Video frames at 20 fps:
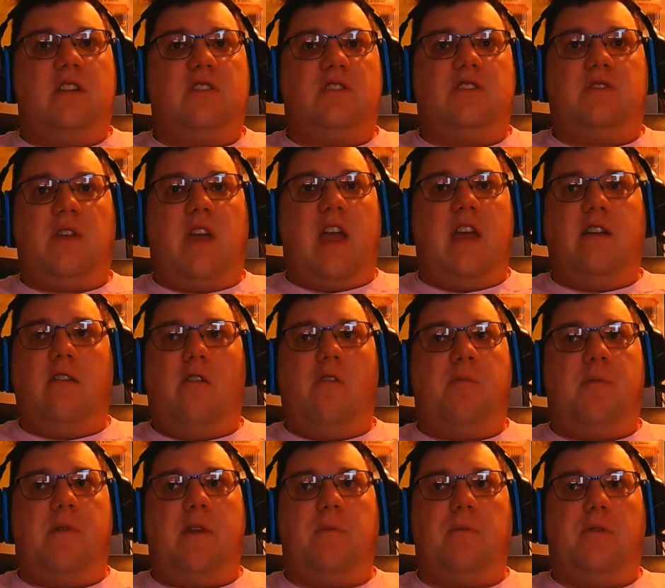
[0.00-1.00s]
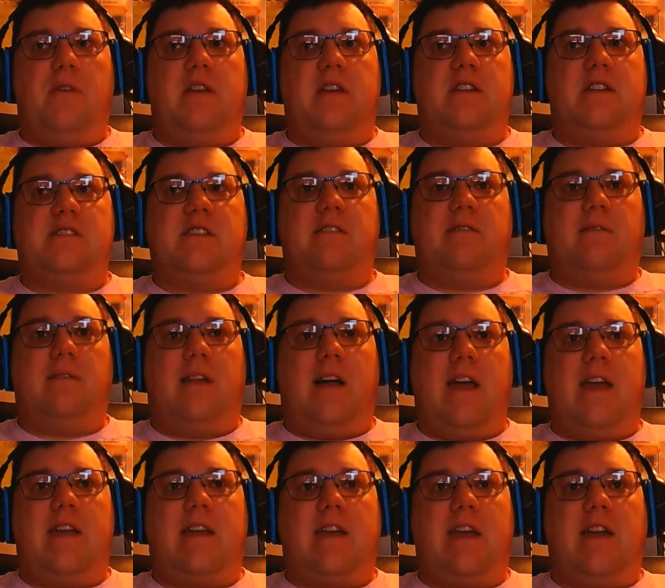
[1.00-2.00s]
hanging out with people he doesn't
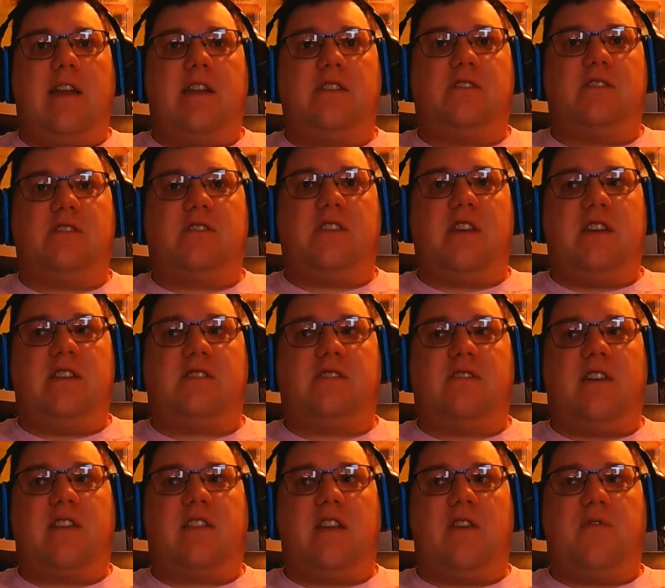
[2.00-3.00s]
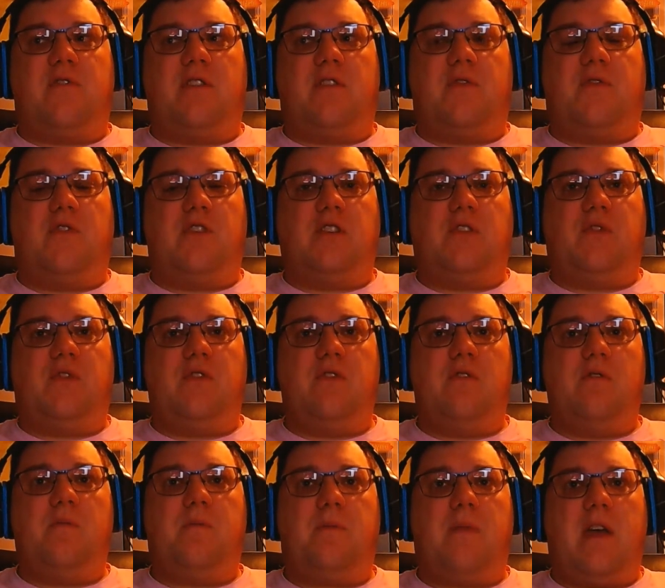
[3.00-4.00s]
like, and it's just, it's like that for the first
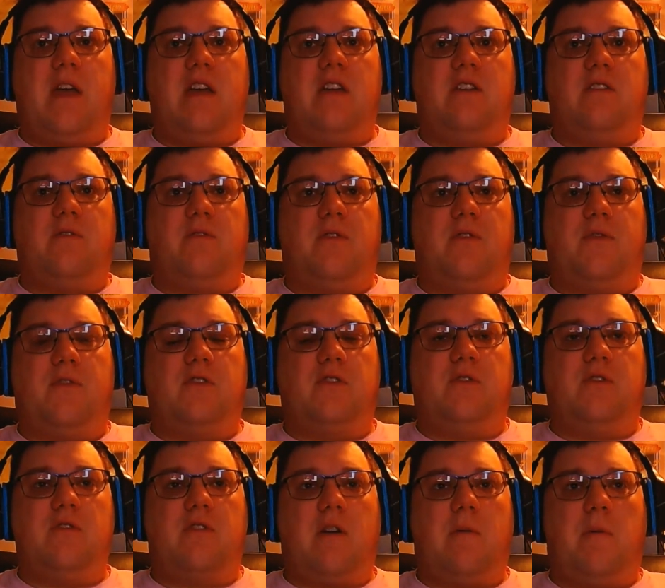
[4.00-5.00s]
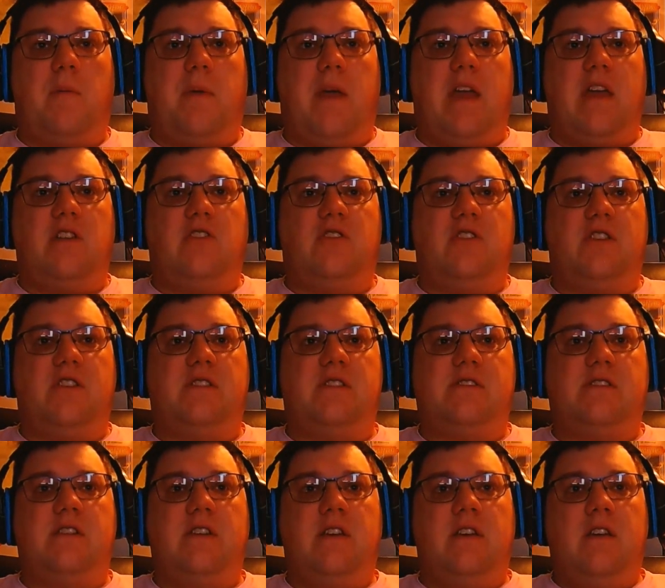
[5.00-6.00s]
few couple
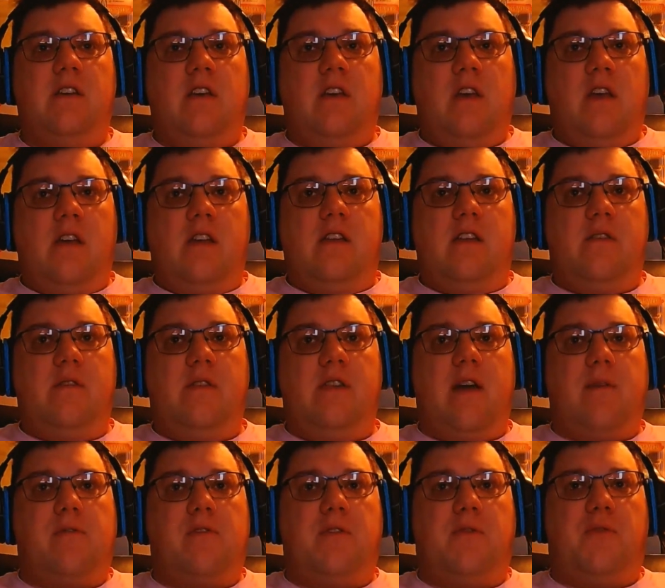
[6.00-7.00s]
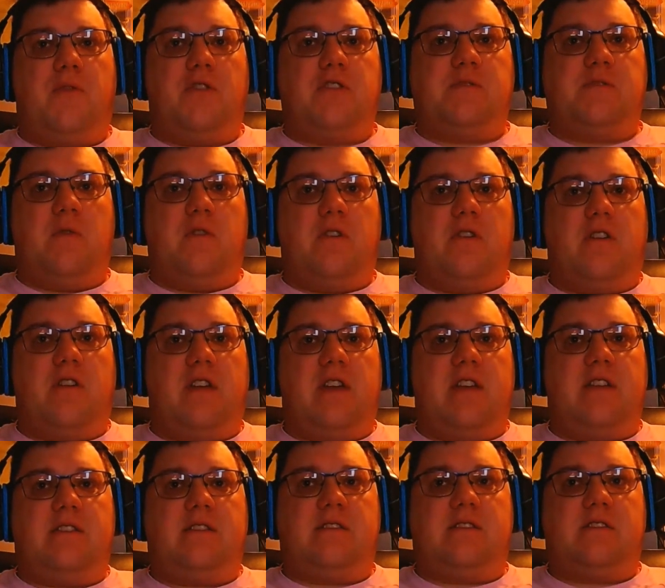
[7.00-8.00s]
pages. Even after the first murder,
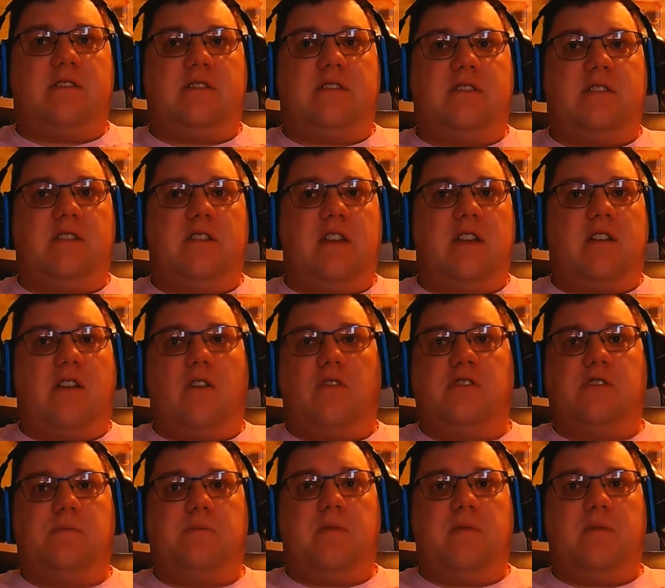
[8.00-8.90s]
it goes